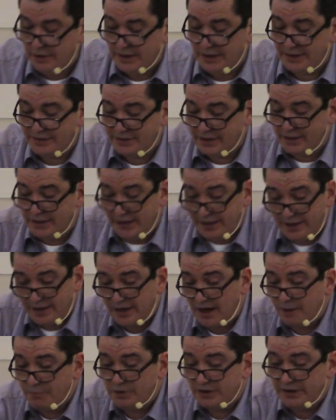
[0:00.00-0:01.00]
is,
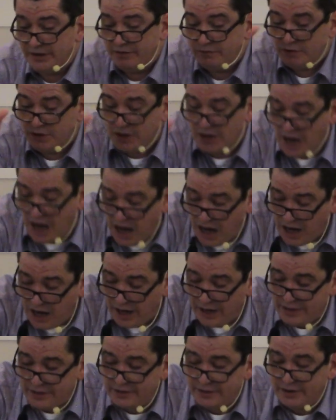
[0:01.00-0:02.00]
again, I believe,
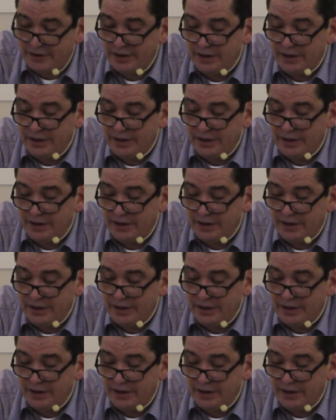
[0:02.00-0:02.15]
God